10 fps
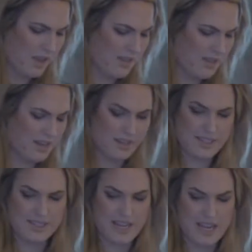And then at
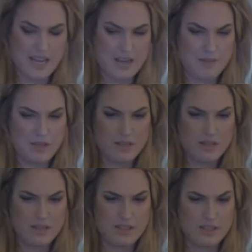this time,
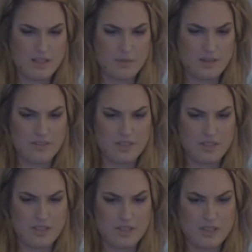this is another one of
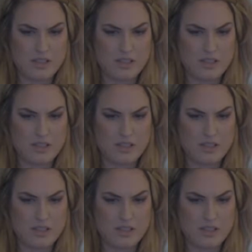those.